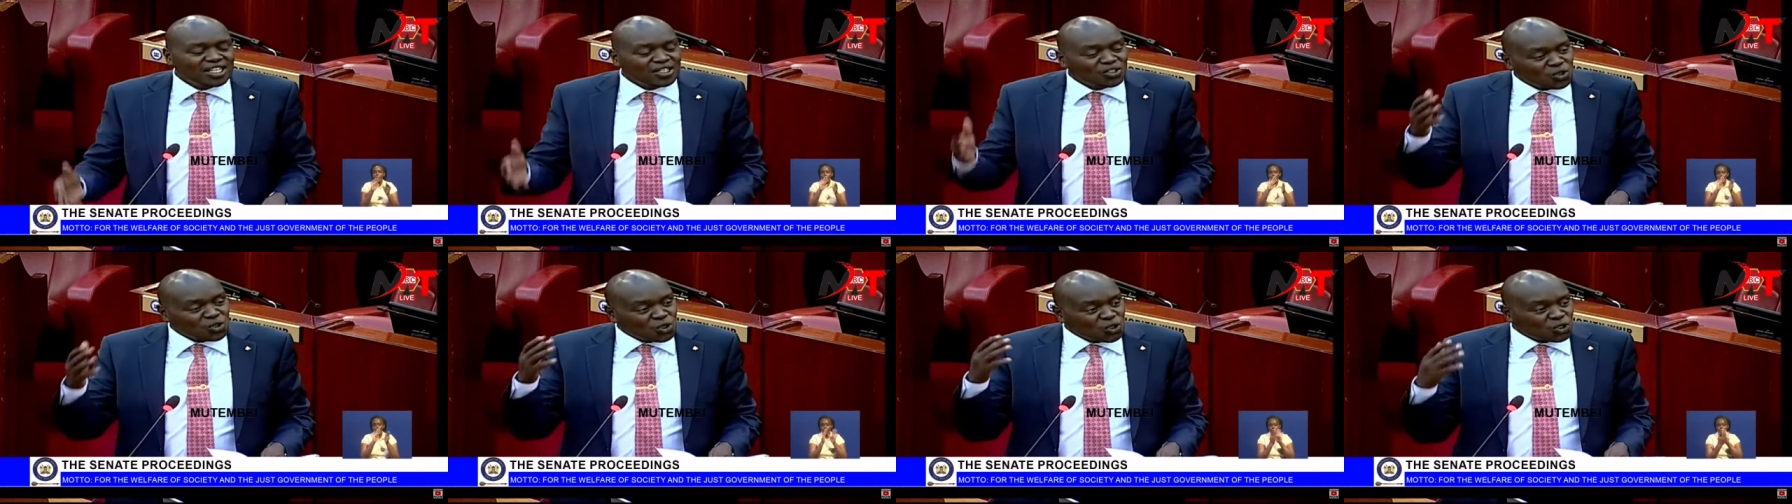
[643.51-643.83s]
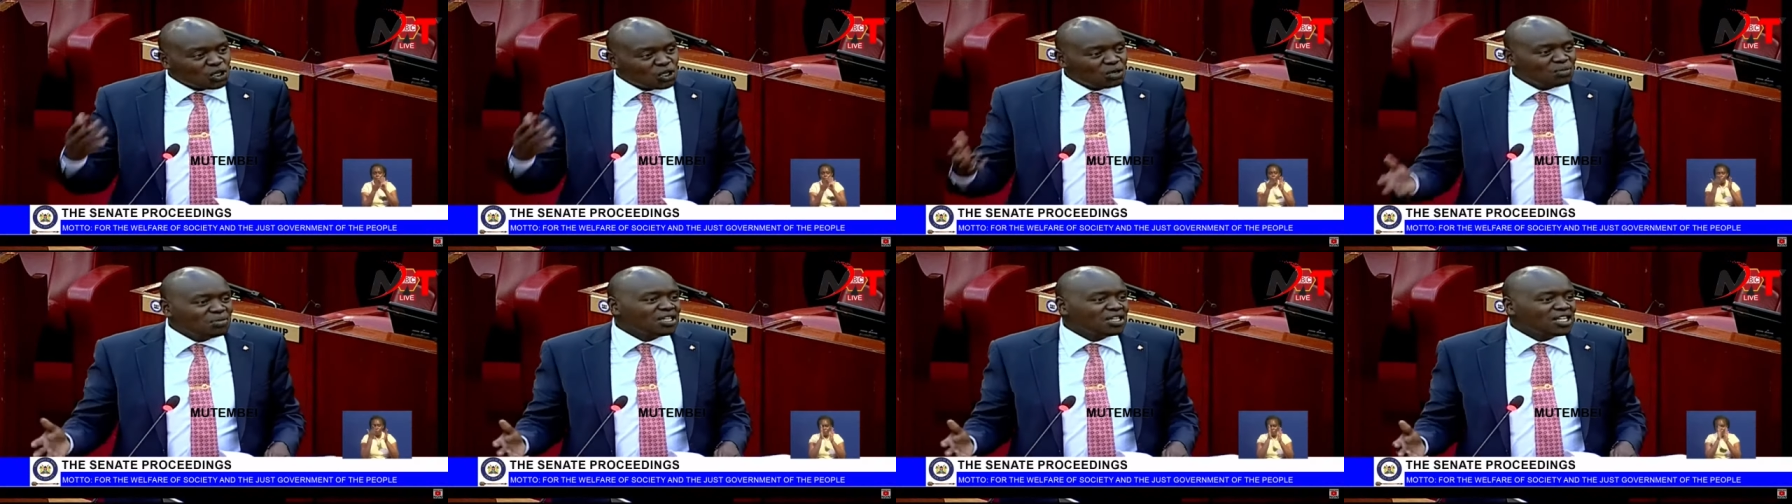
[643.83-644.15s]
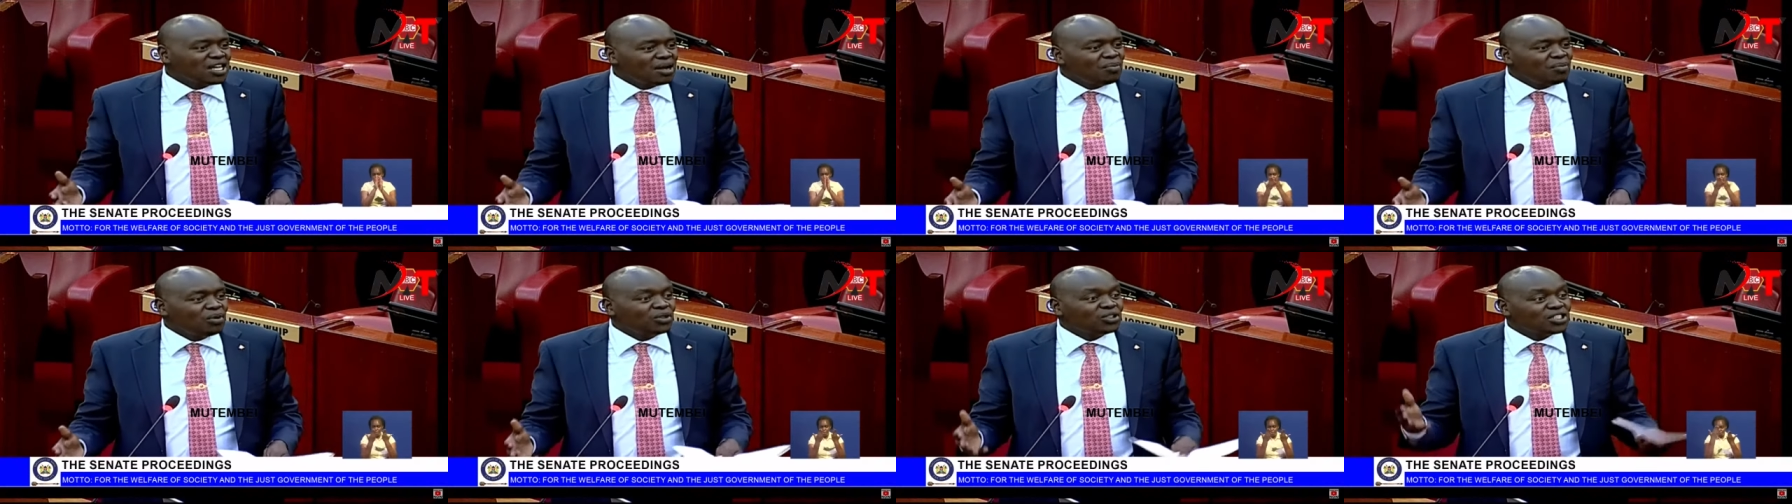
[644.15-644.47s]
and social
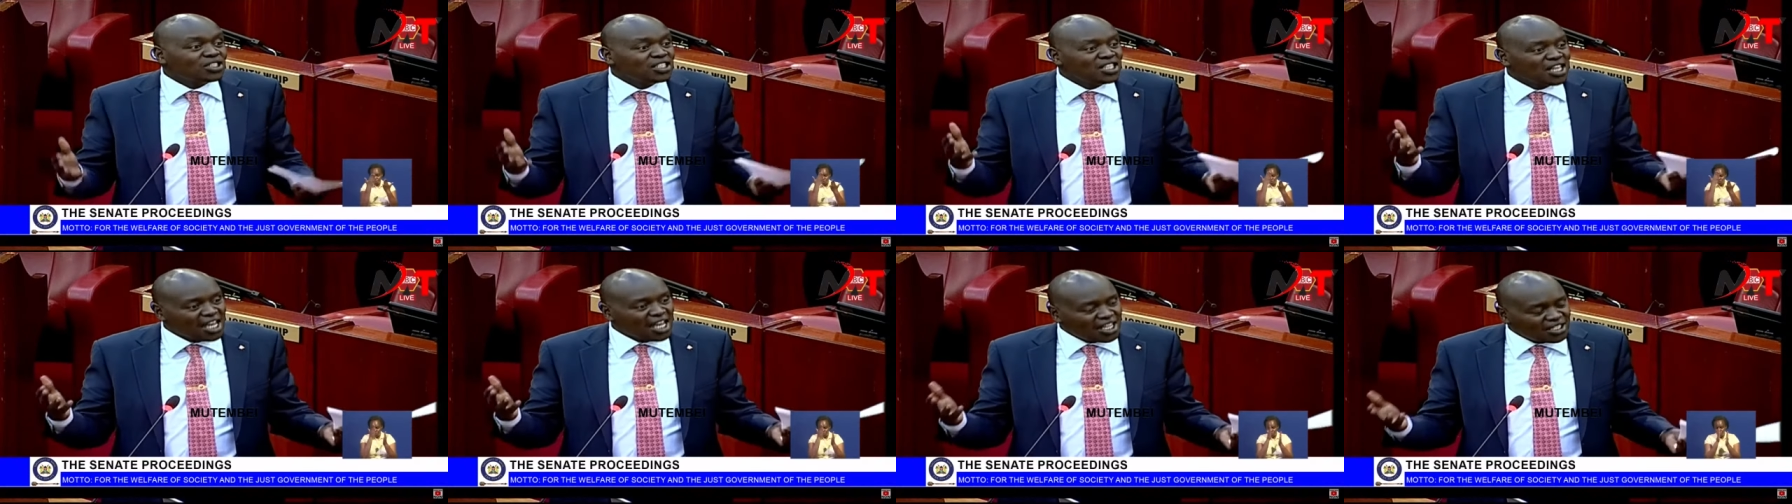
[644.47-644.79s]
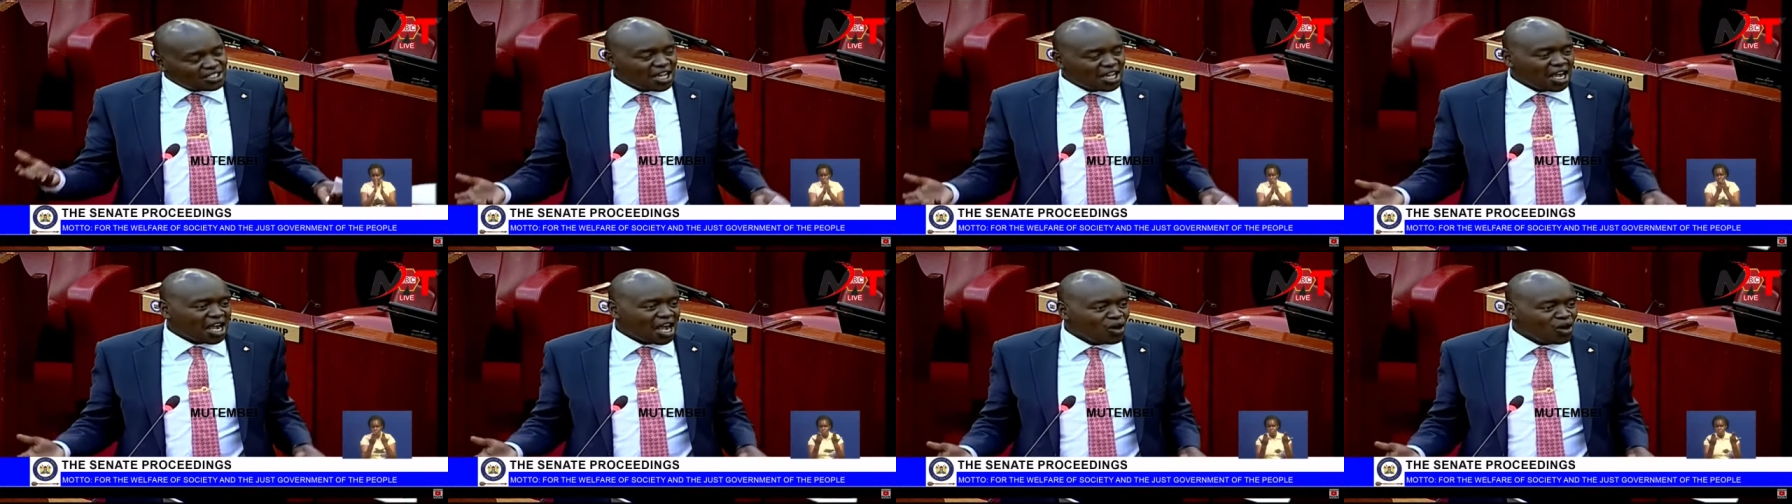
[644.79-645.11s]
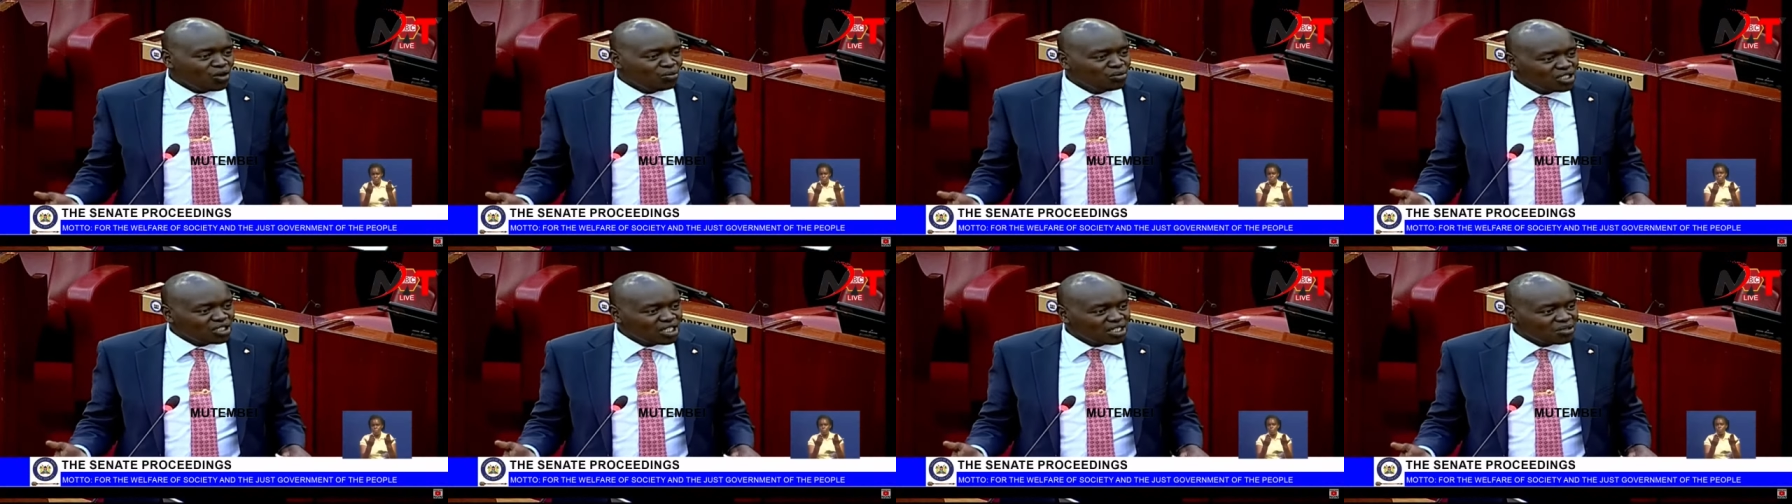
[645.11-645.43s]
media, both in X
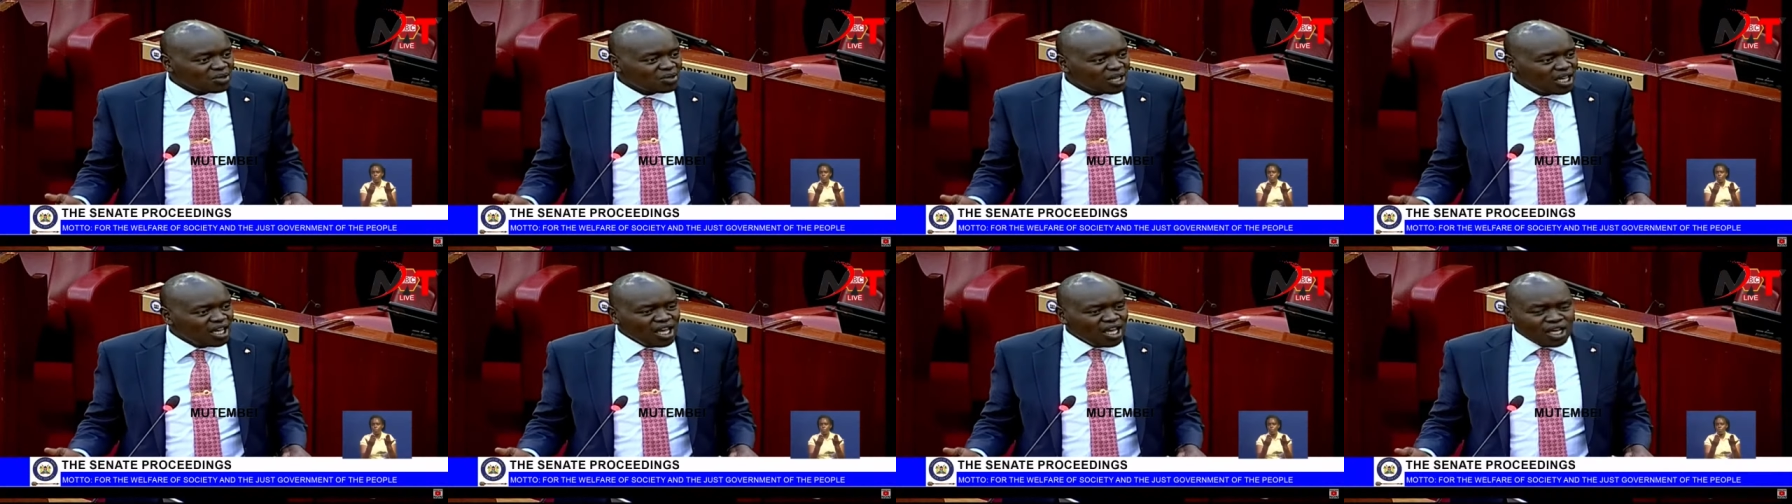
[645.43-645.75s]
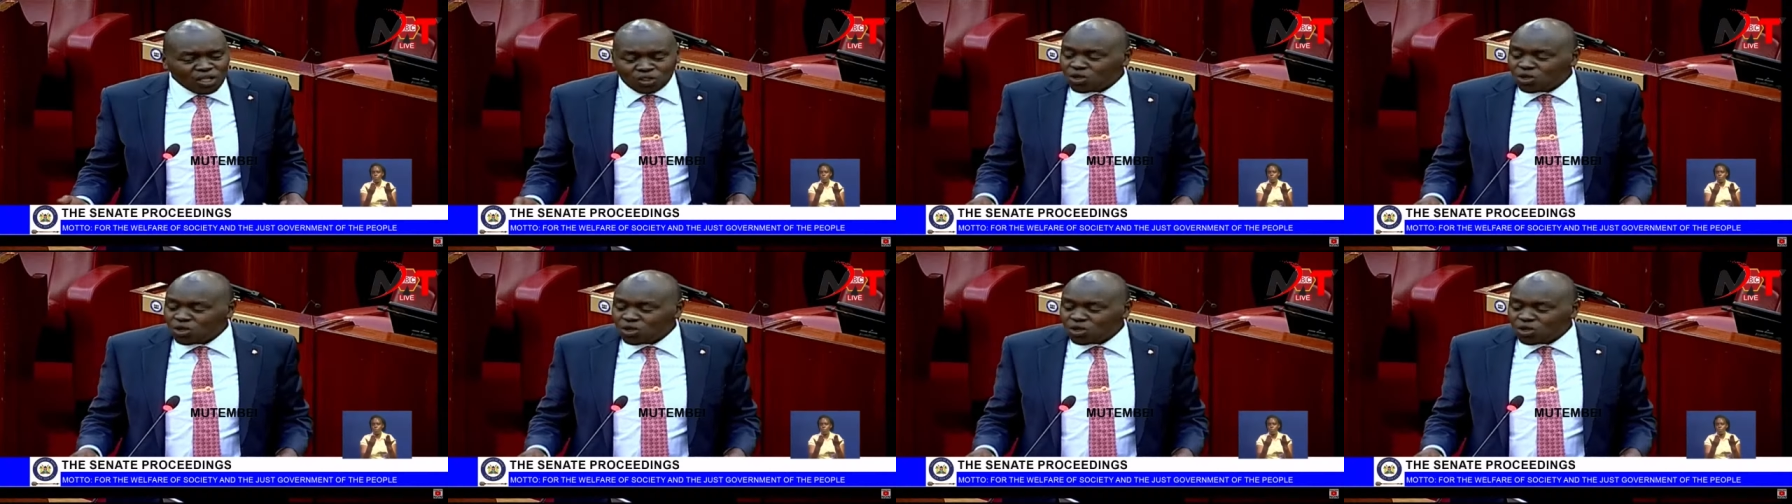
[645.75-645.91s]
account, Mr. Speaker.